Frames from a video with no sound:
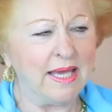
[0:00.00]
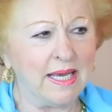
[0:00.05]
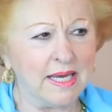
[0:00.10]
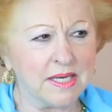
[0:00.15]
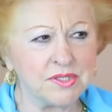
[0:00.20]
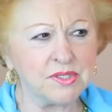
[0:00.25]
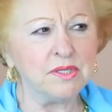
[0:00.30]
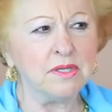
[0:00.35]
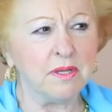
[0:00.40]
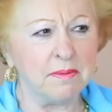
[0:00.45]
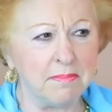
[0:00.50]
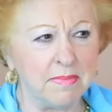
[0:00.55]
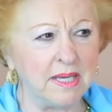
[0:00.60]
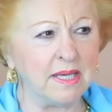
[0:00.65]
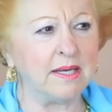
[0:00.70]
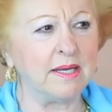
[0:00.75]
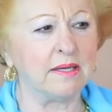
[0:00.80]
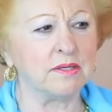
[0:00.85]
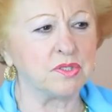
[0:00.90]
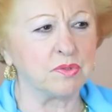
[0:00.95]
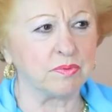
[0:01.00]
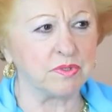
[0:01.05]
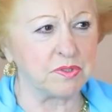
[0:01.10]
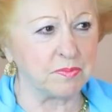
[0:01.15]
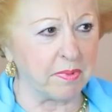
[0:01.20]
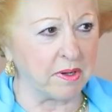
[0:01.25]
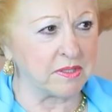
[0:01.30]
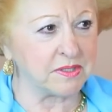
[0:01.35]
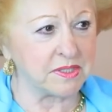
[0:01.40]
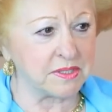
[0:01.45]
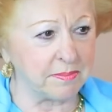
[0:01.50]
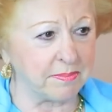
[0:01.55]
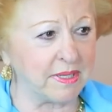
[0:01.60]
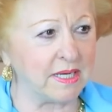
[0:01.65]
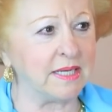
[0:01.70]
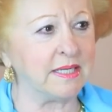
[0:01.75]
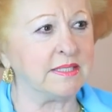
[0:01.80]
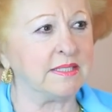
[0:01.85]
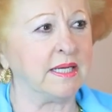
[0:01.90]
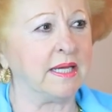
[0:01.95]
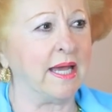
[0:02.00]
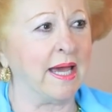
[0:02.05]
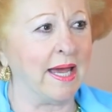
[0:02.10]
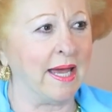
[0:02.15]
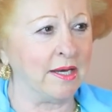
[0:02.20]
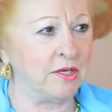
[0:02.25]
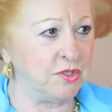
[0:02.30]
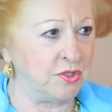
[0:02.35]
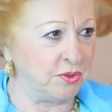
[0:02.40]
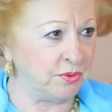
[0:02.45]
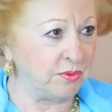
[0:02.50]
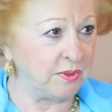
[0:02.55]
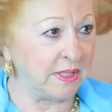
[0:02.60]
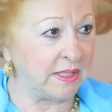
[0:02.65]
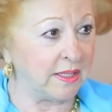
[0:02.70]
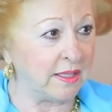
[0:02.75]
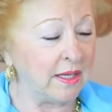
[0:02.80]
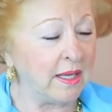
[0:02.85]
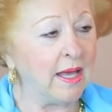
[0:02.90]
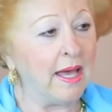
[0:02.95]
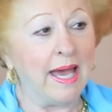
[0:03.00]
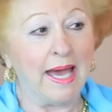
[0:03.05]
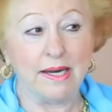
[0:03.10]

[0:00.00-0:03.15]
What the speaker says: Isn't the media's responsibility and duty